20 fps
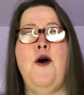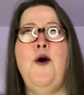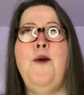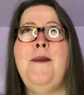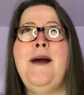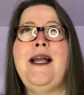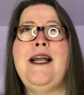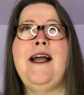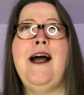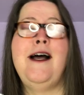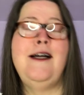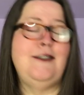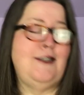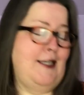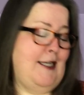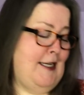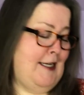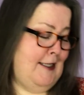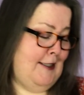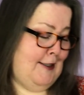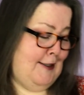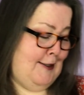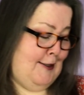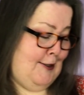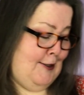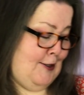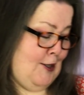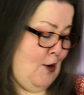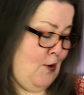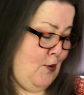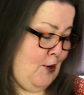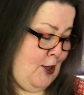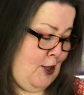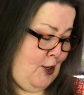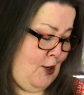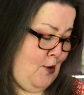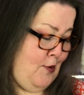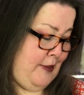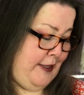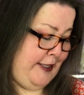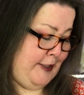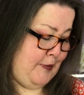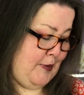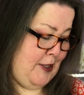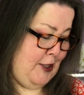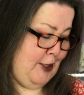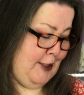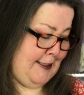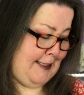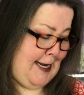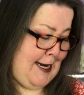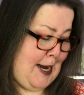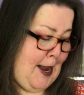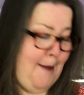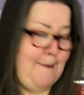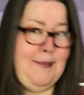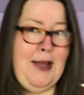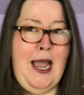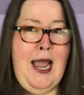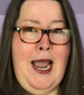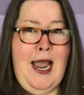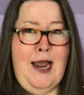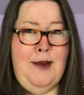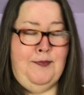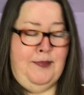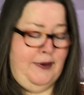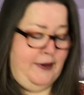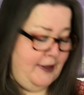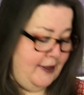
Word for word: Oh my gosh, it is so cute. This one looks like a peep.